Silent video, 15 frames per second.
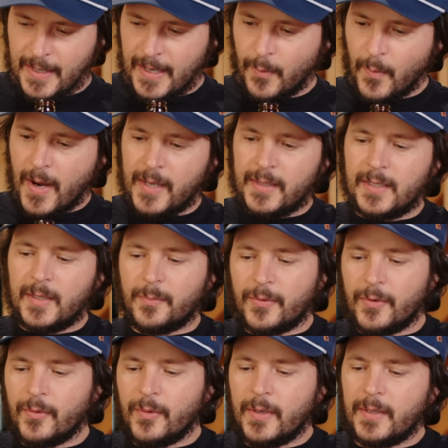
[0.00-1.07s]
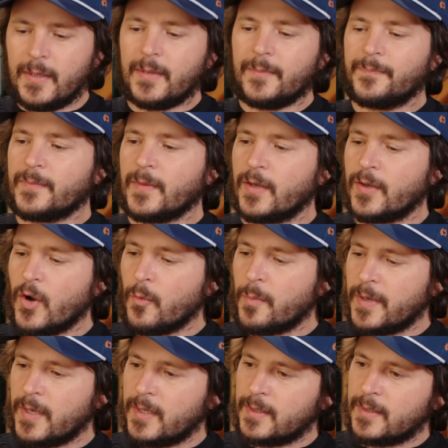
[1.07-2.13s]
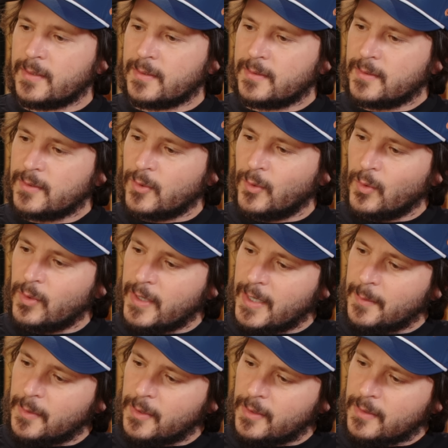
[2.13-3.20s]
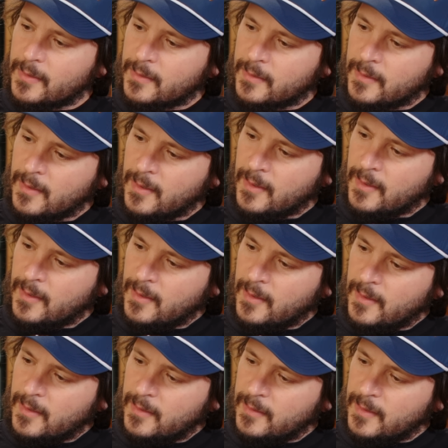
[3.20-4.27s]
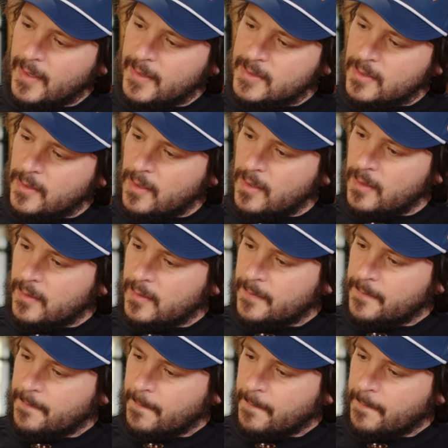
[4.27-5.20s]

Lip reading: BKYD Brewery, Go Big, cool label. Yeah, it's all